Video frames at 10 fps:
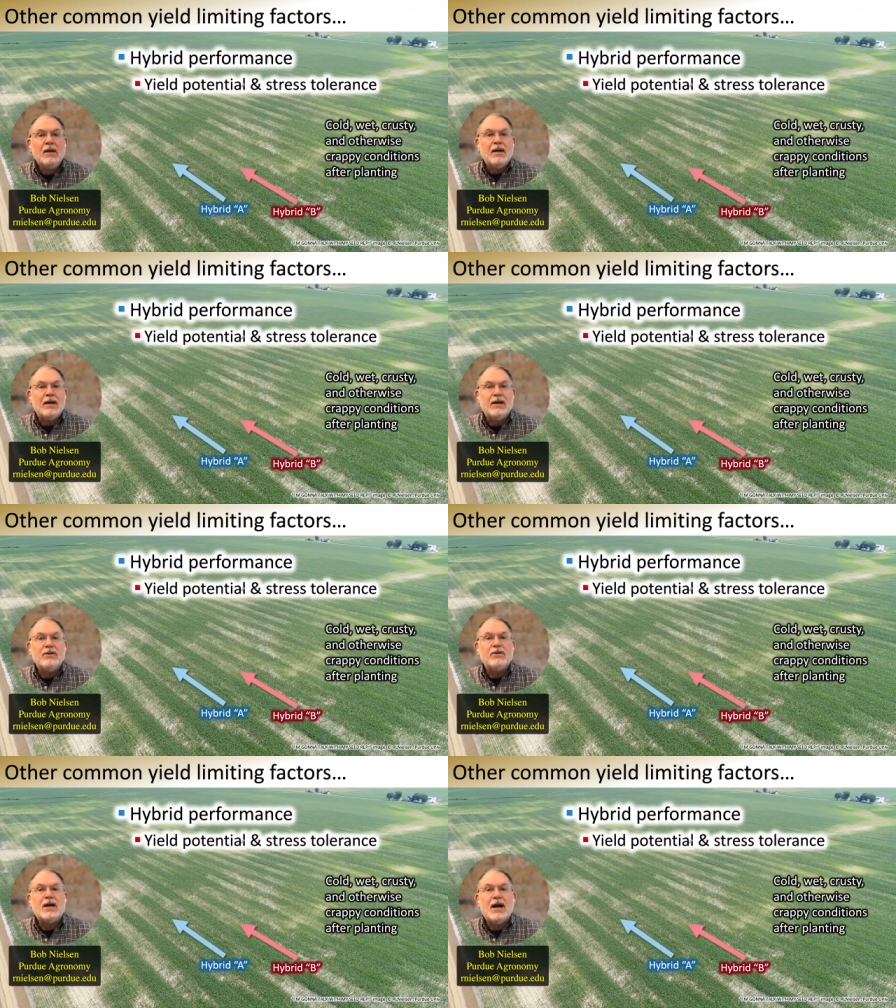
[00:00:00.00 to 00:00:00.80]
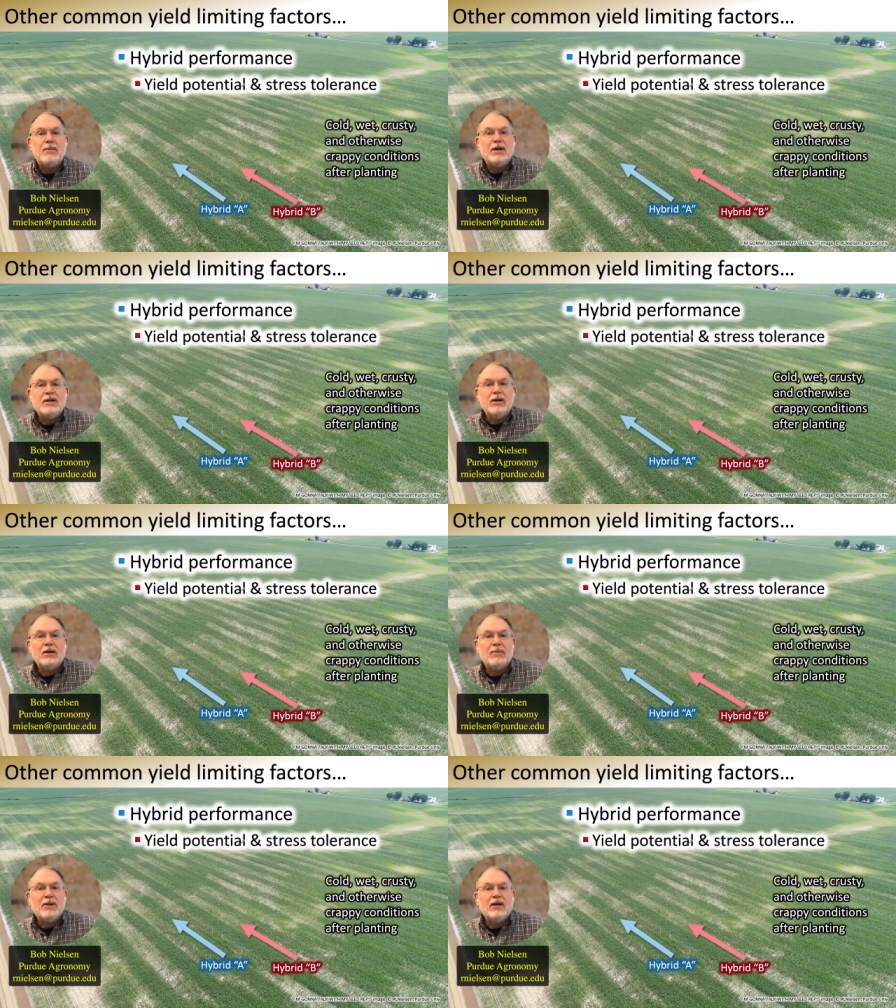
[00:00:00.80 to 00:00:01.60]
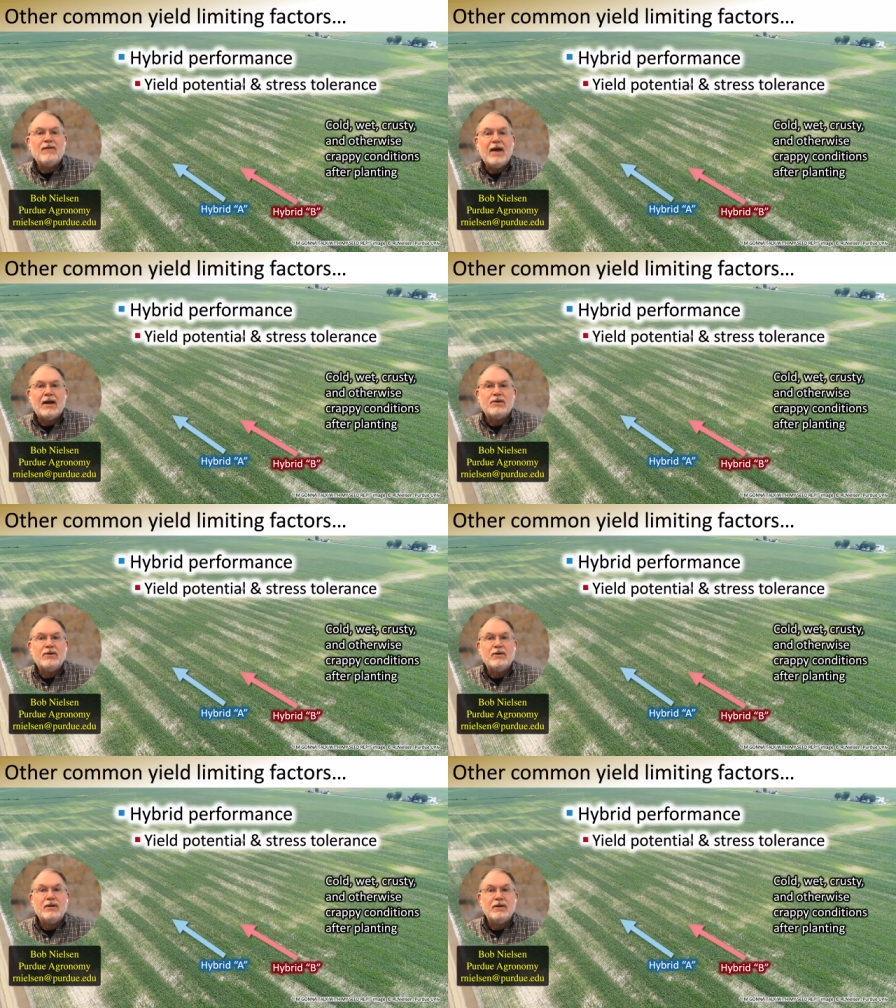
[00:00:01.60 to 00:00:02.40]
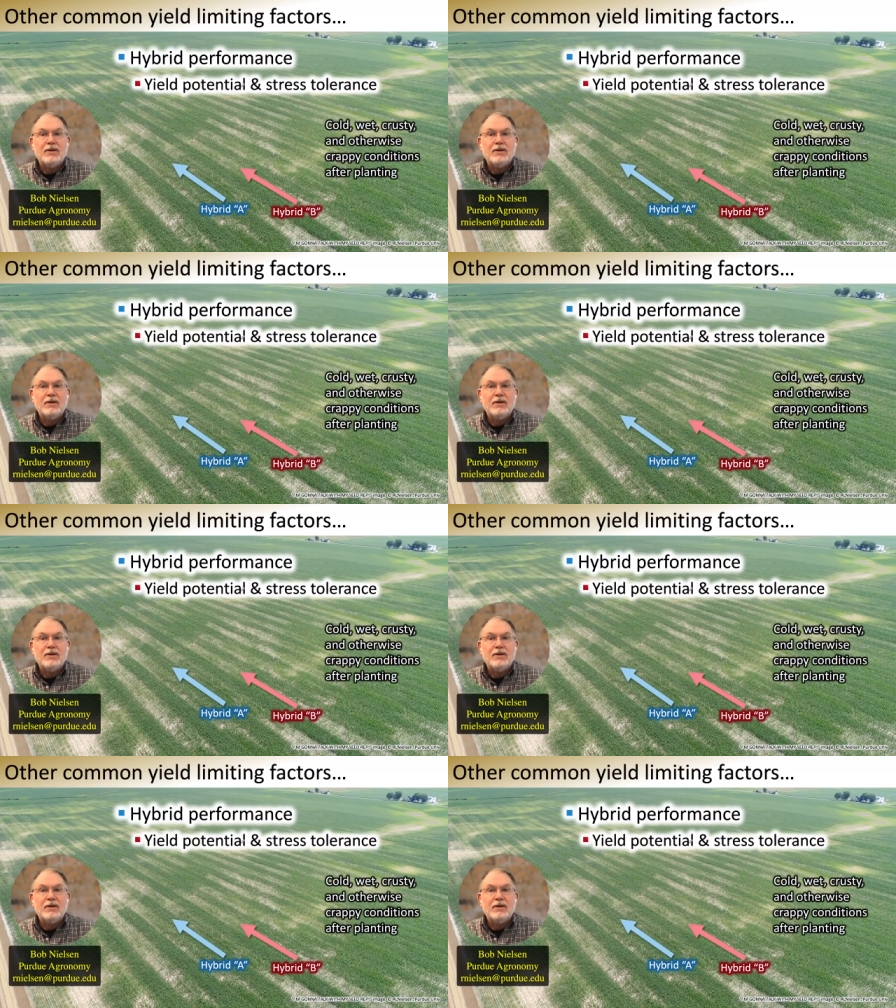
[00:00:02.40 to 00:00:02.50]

Another common yield limiting factor